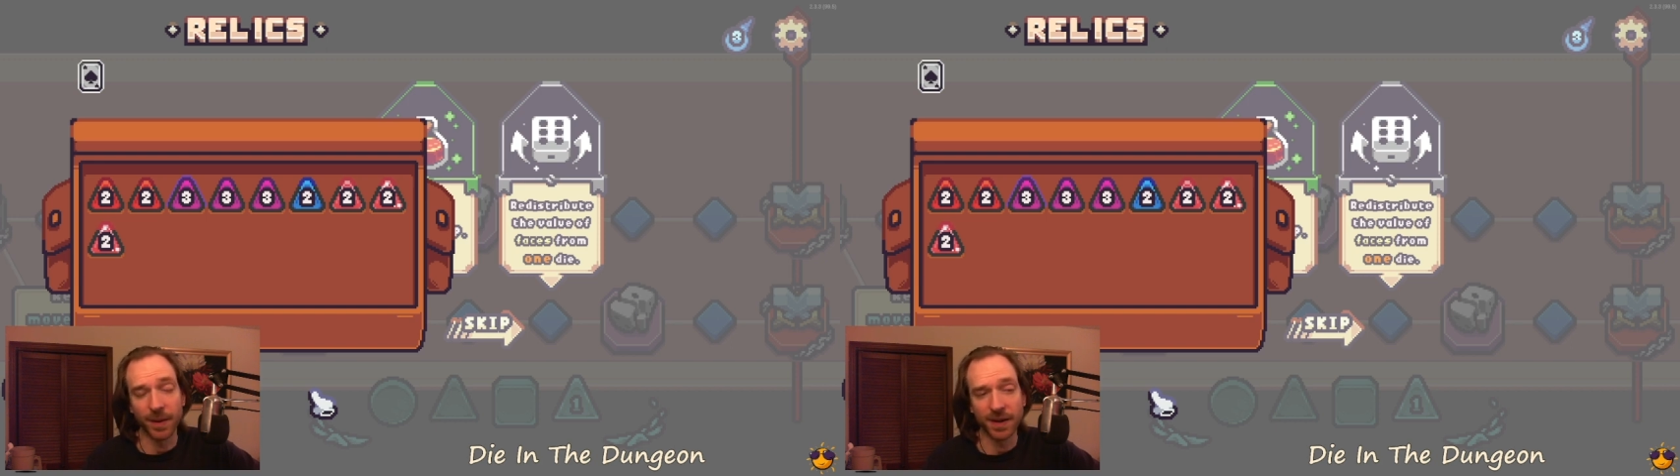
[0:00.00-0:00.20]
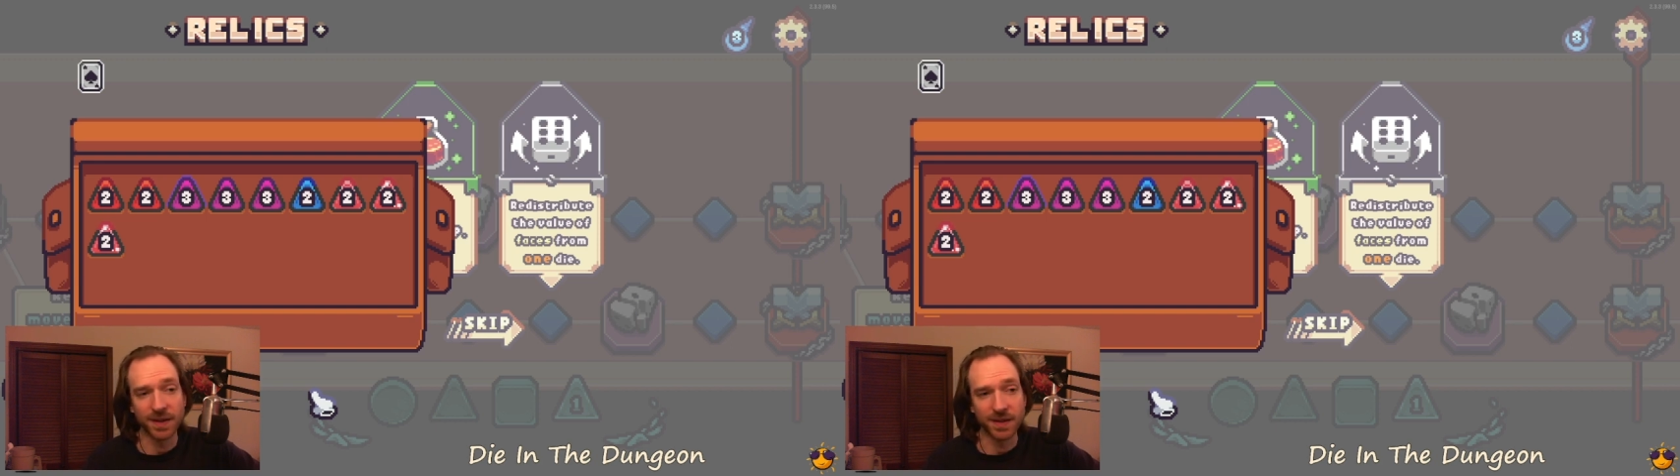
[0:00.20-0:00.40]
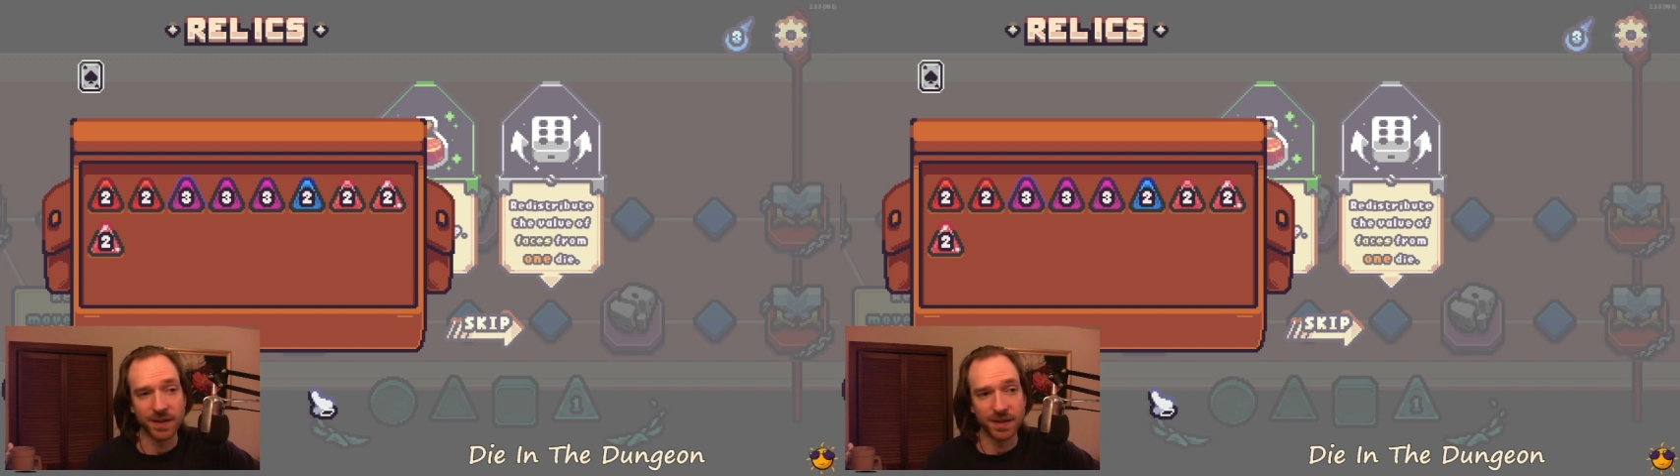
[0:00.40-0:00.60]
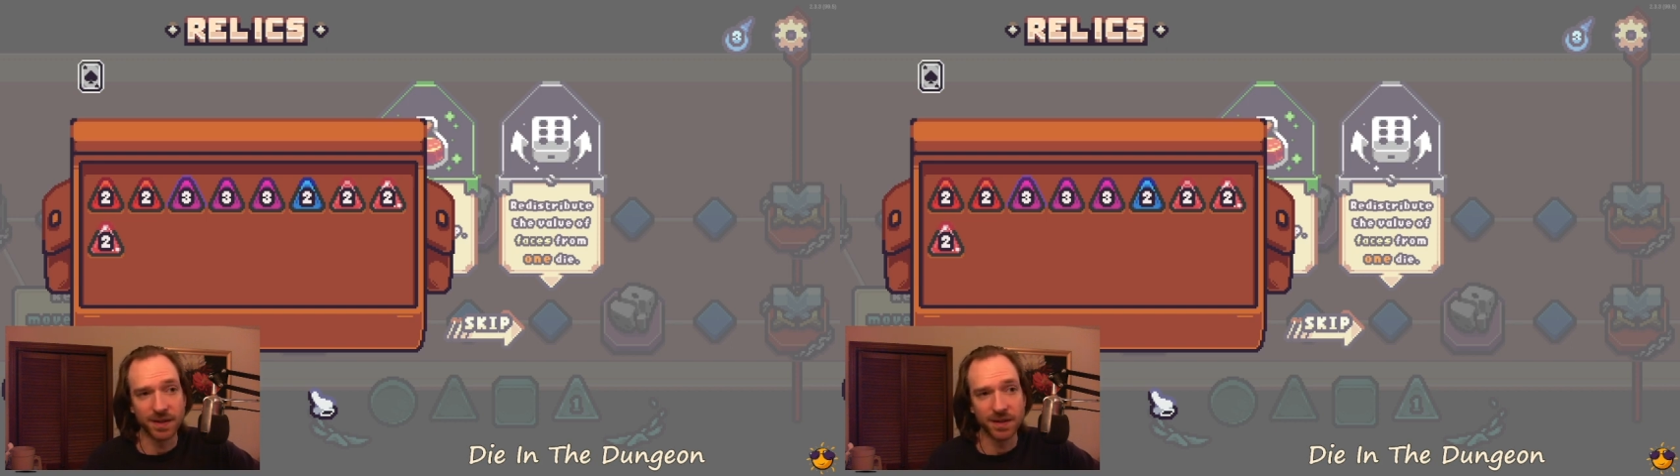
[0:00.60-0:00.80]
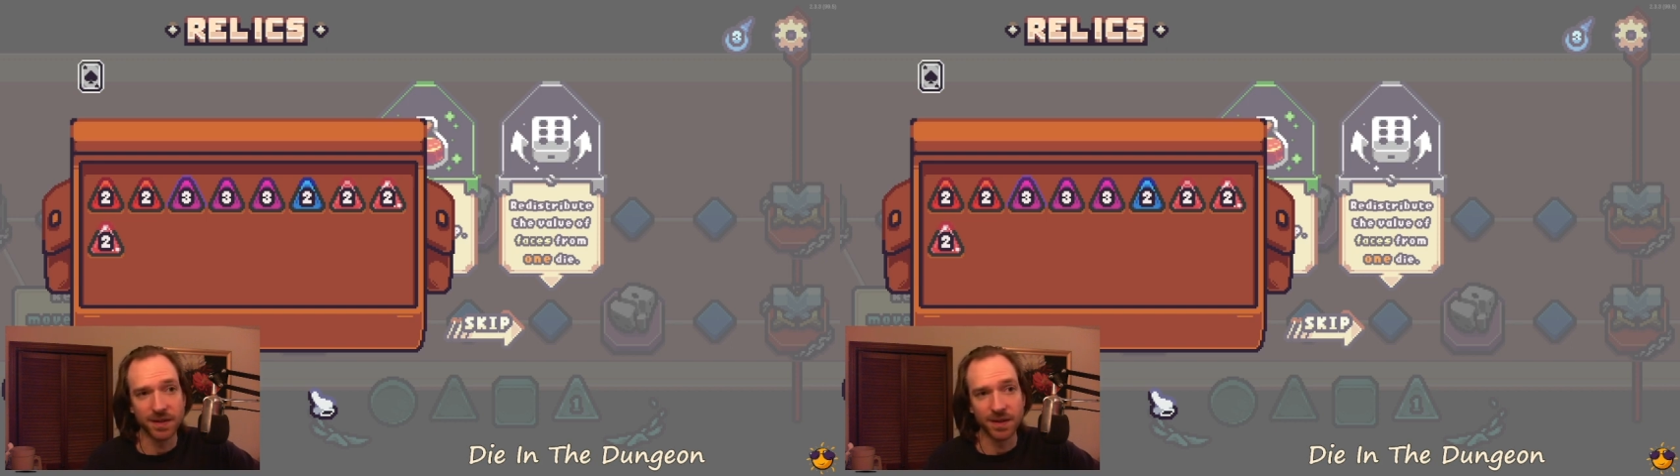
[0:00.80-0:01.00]
I could see,
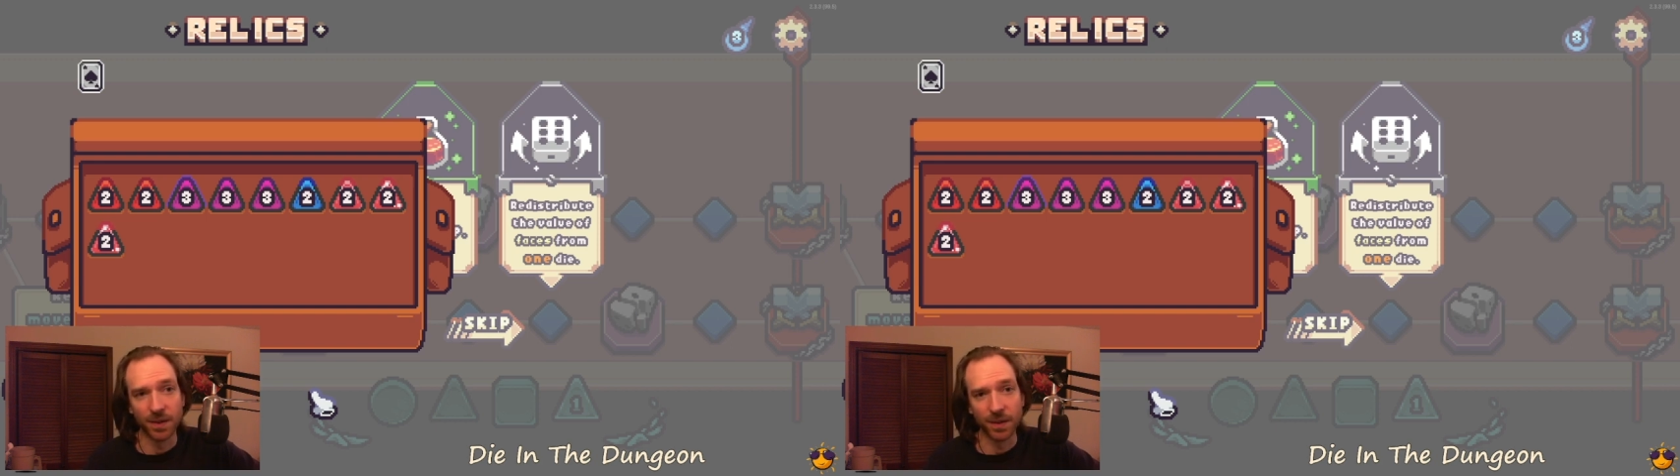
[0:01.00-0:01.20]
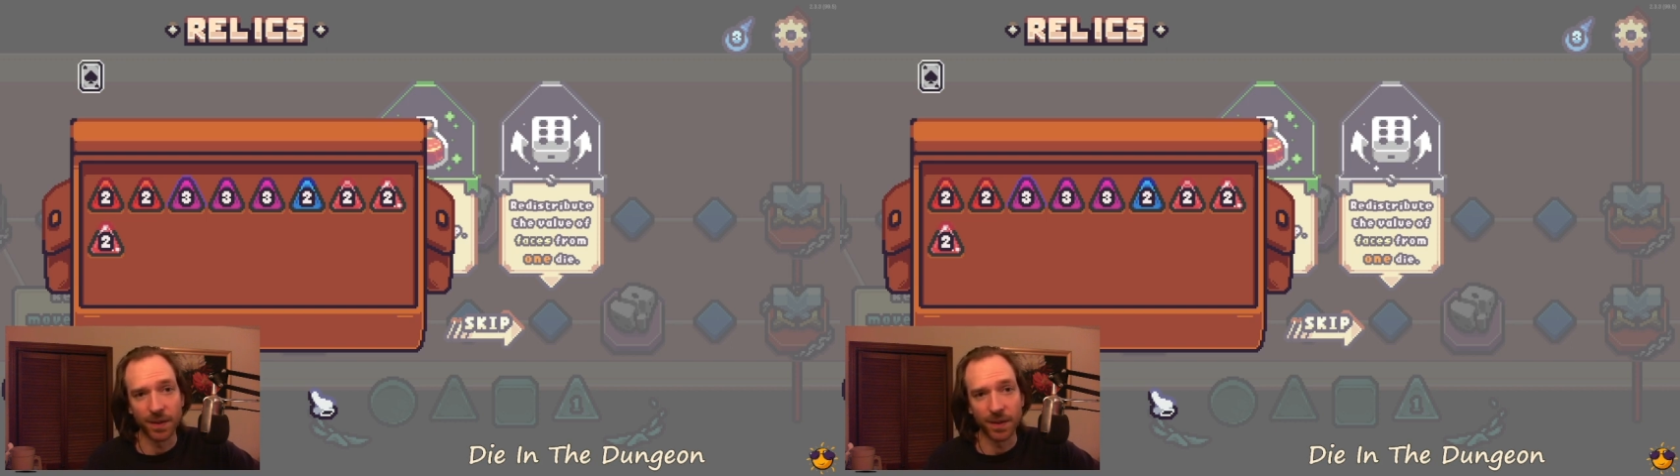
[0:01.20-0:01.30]
you know,